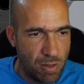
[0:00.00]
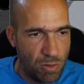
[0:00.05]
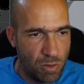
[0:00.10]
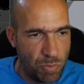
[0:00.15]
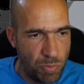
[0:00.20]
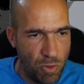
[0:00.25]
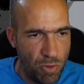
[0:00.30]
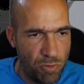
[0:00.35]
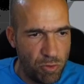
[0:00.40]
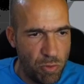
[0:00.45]

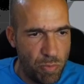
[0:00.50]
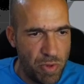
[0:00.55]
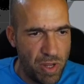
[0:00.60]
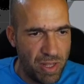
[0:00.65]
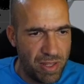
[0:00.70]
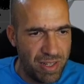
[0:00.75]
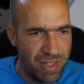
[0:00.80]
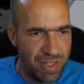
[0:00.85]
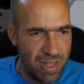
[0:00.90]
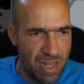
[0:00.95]
could prove to be
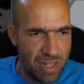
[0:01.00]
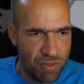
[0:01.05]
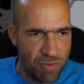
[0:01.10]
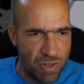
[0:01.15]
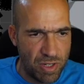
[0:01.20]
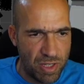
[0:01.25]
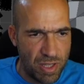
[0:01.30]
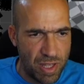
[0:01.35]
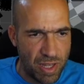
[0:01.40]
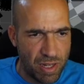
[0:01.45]
a
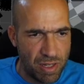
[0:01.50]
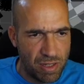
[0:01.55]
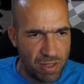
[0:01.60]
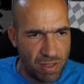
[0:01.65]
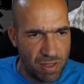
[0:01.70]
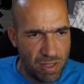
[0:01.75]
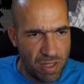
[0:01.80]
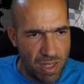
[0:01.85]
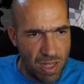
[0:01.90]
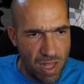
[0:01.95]
disastrous thing,
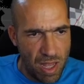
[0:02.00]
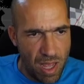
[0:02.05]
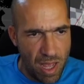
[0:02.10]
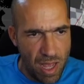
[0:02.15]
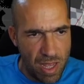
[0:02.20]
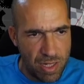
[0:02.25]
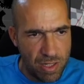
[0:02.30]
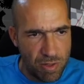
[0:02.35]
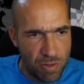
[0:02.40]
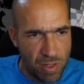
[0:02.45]

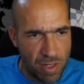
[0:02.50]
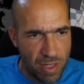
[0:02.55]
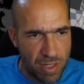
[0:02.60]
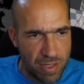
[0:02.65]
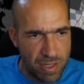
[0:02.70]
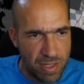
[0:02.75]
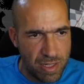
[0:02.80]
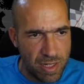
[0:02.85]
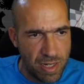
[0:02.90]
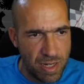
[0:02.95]
as you
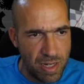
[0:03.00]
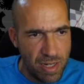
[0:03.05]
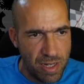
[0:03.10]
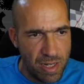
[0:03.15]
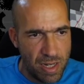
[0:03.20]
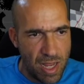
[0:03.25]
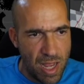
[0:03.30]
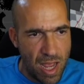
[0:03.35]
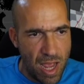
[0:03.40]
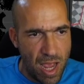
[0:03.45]
can
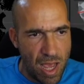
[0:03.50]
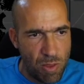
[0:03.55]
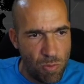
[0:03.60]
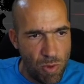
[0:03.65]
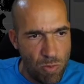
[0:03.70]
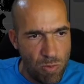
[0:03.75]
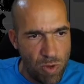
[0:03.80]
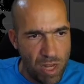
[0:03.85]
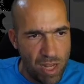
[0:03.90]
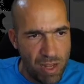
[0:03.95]
see.
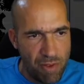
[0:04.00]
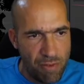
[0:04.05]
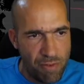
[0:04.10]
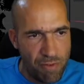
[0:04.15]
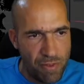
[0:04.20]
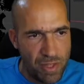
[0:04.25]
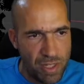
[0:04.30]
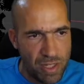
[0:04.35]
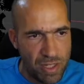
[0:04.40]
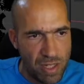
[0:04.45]
And when we
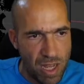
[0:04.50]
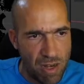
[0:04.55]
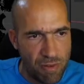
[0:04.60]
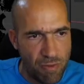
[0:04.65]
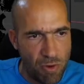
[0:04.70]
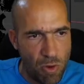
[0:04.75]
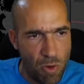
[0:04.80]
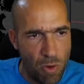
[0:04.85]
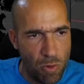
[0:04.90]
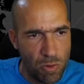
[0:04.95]
have this kind
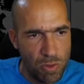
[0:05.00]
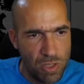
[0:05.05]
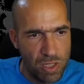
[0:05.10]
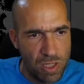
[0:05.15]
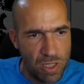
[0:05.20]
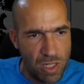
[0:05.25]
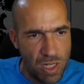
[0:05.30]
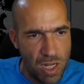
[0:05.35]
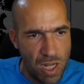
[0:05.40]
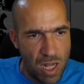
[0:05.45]
of
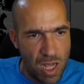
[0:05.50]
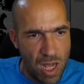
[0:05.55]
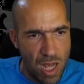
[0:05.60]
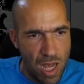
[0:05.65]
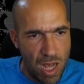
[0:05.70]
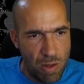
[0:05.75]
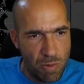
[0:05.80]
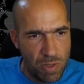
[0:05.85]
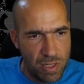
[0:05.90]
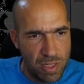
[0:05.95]
holes,
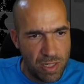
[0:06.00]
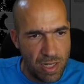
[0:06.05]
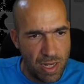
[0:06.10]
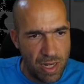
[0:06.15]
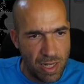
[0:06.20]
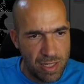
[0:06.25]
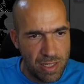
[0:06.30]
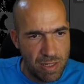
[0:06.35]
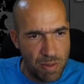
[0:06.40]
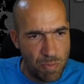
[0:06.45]
I will
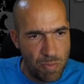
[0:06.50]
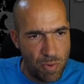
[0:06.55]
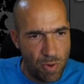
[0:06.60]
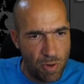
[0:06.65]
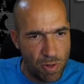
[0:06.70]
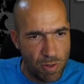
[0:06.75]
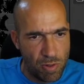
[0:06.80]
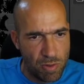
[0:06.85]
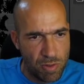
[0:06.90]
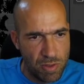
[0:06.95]
select some
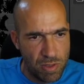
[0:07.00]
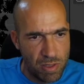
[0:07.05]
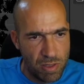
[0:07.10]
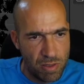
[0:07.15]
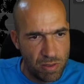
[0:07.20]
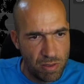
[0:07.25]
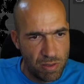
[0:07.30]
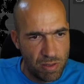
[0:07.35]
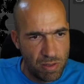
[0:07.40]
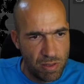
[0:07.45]

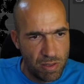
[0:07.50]
polygons,